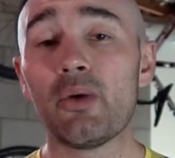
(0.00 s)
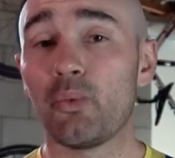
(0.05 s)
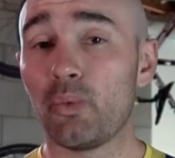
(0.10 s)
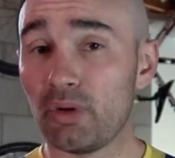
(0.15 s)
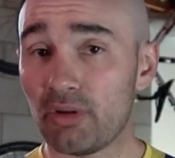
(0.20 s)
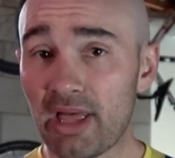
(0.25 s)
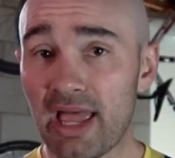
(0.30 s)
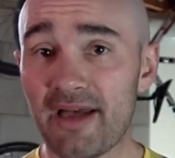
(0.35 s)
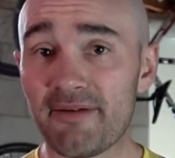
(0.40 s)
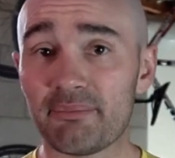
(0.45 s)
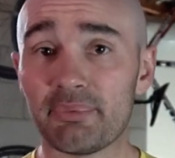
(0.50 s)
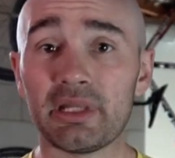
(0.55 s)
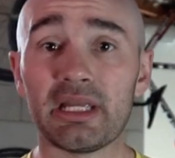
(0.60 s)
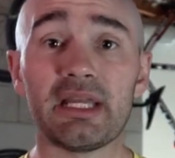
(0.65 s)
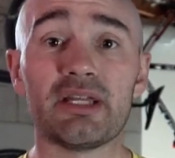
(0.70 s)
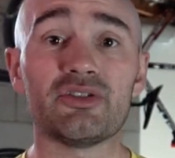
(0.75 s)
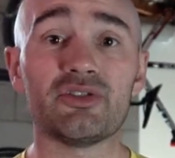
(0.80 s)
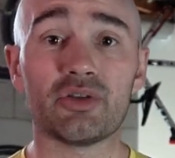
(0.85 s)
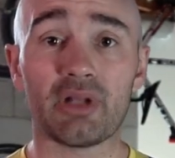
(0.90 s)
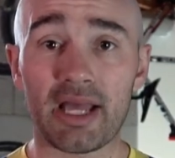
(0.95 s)
will have
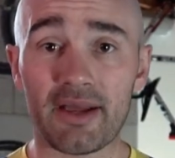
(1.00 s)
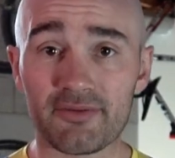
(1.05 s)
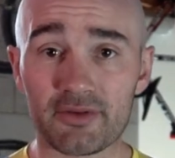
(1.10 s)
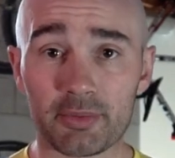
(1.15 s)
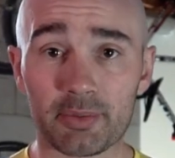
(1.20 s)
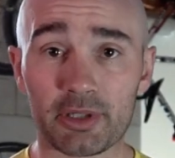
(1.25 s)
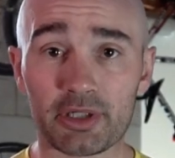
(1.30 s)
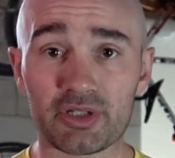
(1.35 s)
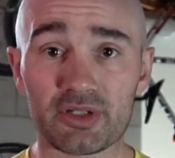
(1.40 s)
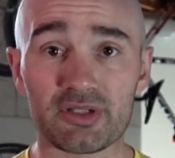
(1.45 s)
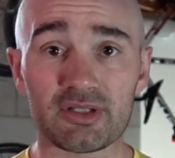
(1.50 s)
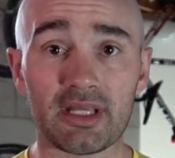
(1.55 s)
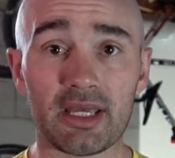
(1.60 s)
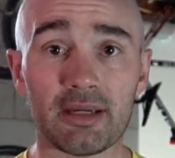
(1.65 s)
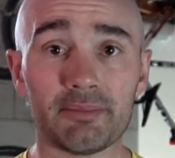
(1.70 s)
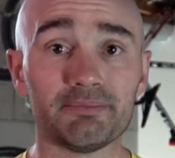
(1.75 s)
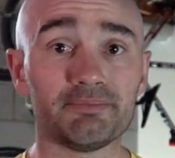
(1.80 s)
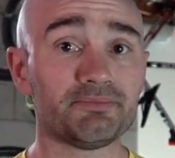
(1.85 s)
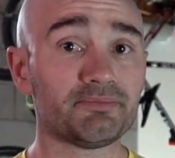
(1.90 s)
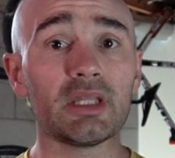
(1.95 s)
plans. You'll have to purchase
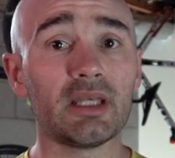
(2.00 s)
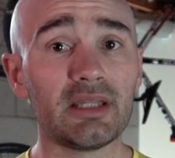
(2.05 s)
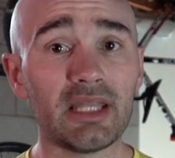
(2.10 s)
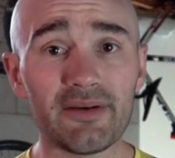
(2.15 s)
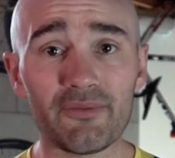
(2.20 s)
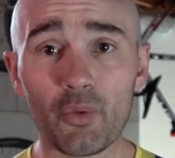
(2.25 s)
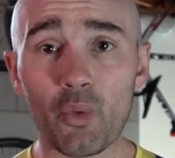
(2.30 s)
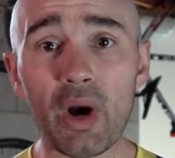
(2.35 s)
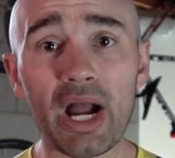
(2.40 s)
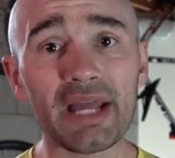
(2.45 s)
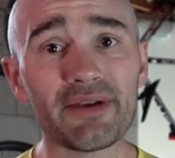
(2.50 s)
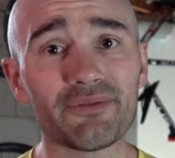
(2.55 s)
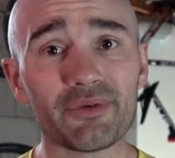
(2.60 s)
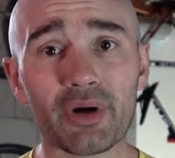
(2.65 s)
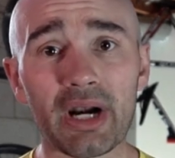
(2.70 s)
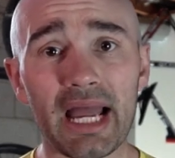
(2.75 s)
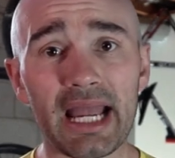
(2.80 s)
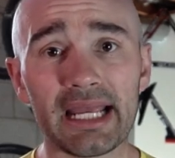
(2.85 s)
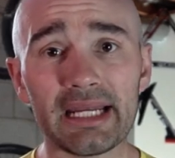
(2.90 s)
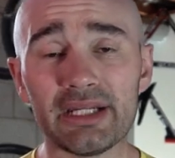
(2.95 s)
them. They have a wide
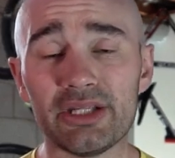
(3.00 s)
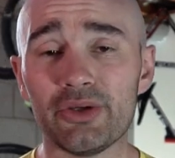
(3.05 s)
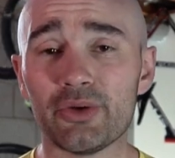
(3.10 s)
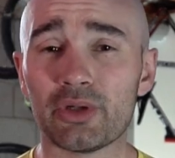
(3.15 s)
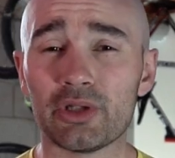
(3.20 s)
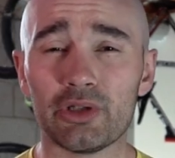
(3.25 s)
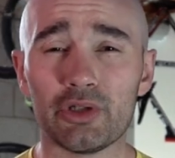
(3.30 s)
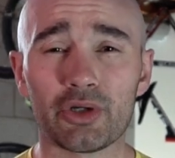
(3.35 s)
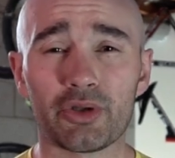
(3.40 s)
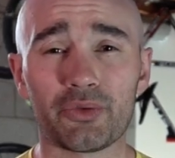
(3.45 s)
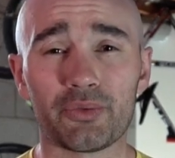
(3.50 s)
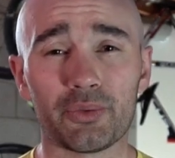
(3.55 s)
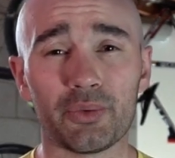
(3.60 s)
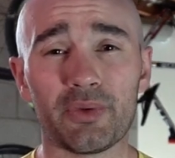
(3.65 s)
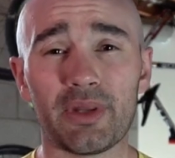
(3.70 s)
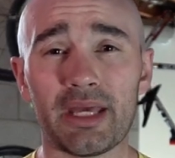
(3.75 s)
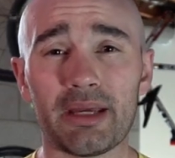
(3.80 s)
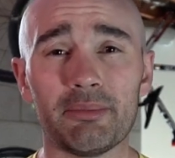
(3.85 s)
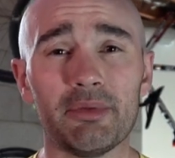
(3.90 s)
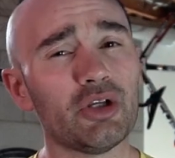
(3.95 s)
variety. You can look through
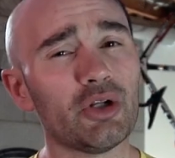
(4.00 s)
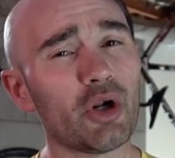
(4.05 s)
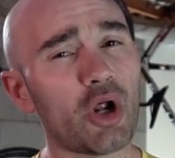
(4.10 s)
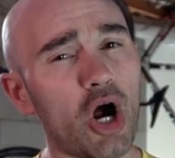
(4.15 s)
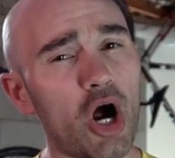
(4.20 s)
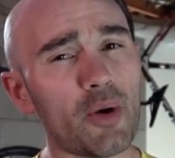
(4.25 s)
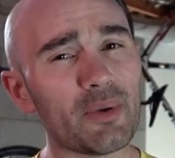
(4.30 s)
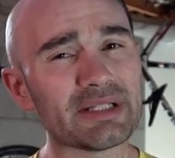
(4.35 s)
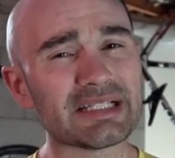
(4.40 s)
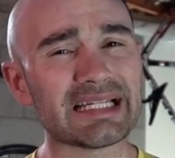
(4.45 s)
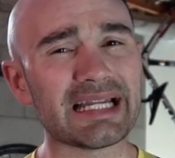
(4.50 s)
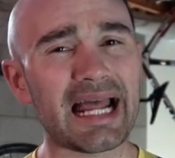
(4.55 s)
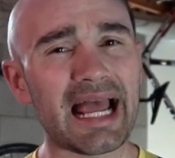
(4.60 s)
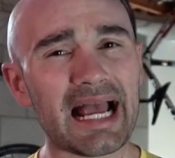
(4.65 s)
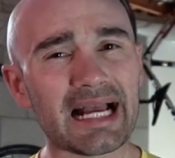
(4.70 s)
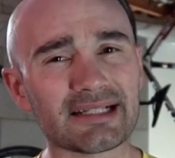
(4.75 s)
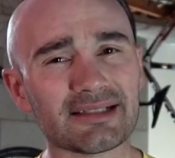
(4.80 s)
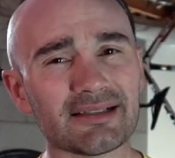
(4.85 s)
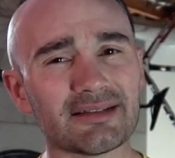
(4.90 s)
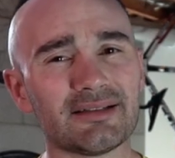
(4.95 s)
them. You don't always get
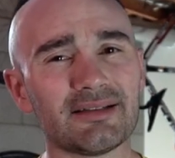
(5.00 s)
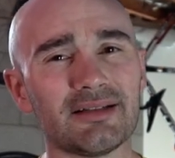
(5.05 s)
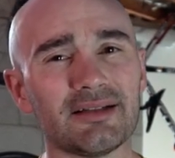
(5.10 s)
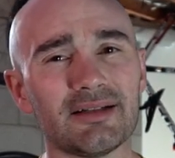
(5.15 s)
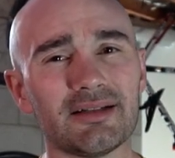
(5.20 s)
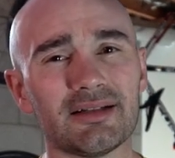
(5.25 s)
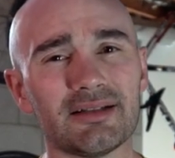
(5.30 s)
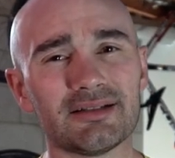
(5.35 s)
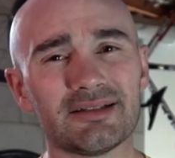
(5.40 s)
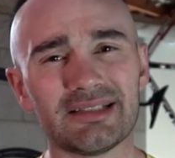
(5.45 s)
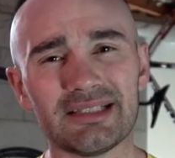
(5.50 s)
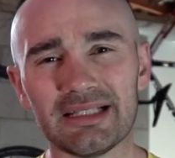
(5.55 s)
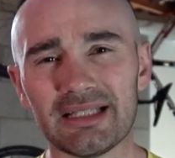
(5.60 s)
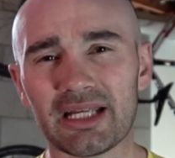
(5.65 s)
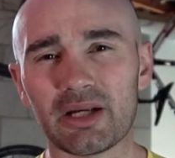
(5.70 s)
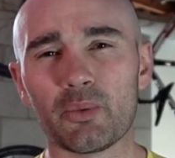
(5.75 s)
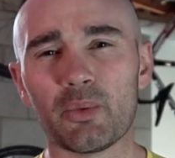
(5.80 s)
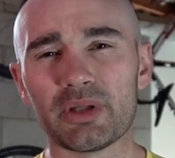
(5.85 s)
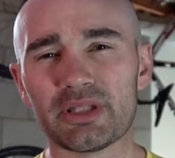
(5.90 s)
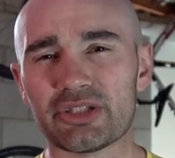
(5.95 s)
access to see
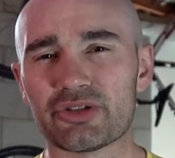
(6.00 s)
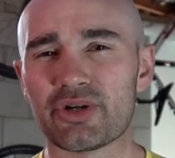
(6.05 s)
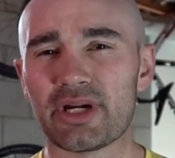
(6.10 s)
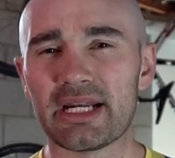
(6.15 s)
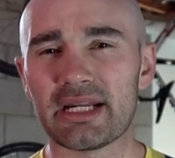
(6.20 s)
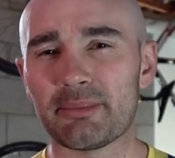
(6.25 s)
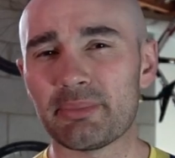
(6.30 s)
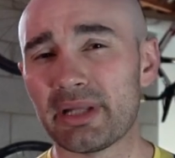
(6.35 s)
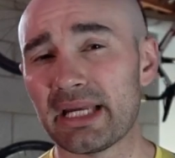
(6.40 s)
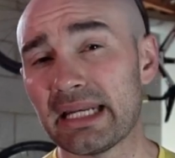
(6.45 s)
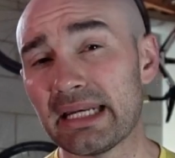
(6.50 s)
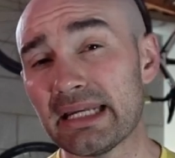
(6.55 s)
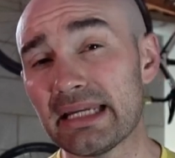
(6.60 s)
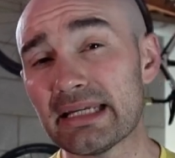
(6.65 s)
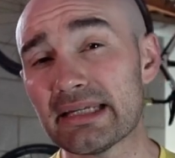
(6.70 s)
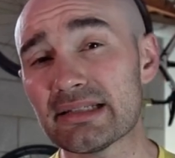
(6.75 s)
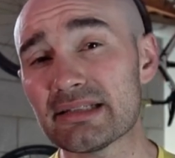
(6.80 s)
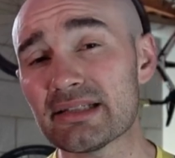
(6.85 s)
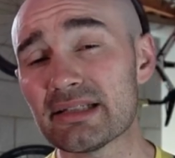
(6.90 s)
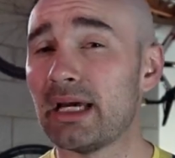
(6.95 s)
like what the training plan
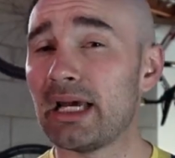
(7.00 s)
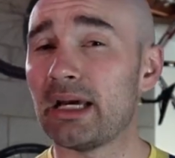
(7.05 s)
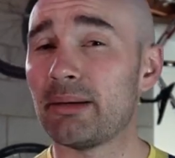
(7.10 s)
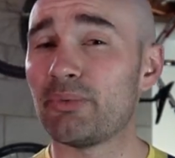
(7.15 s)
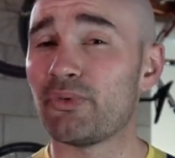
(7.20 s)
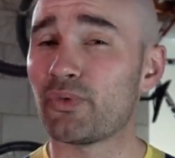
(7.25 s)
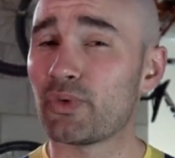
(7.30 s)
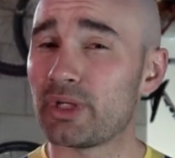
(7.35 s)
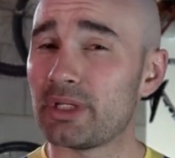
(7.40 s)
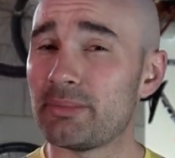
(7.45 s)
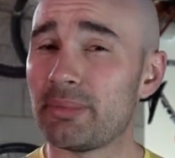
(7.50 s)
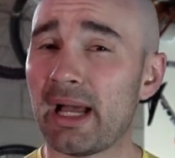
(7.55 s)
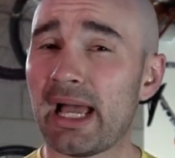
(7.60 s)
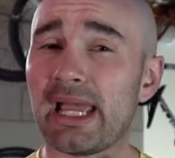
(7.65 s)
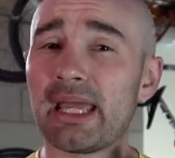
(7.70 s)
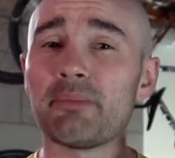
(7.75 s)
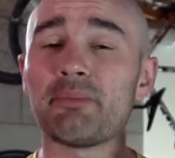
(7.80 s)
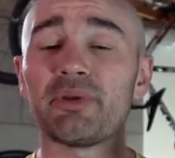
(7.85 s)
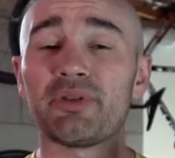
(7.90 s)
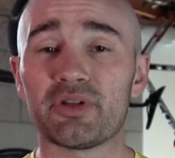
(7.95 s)
is uh, before you
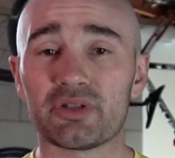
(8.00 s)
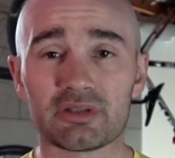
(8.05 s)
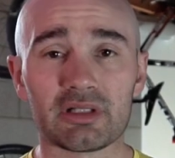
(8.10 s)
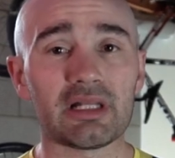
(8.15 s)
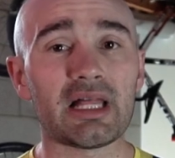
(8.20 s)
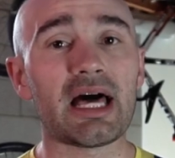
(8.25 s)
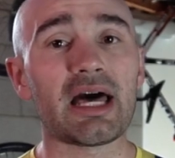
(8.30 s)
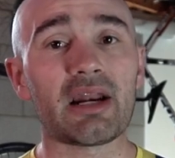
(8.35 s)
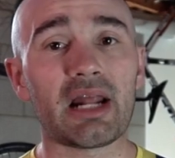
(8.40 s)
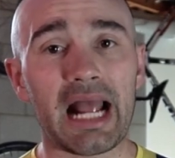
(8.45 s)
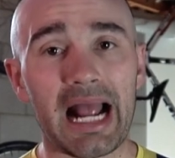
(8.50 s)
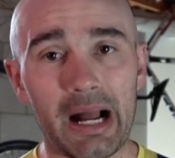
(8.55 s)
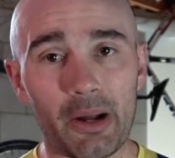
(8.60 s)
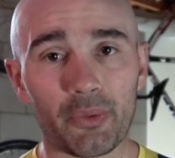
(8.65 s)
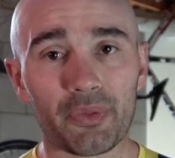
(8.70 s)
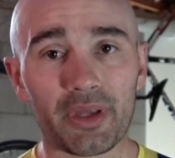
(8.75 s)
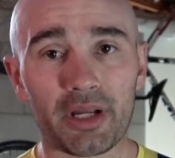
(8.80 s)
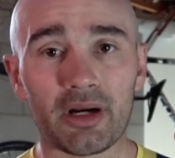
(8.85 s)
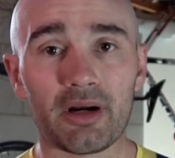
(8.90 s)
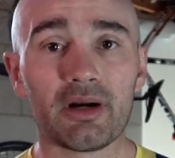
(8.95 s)
buy it, but there's a lot
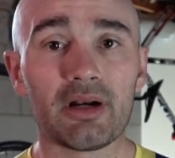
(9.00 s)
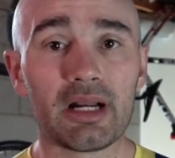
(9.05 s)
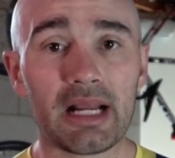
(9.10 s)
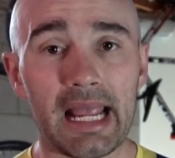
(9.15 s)
out there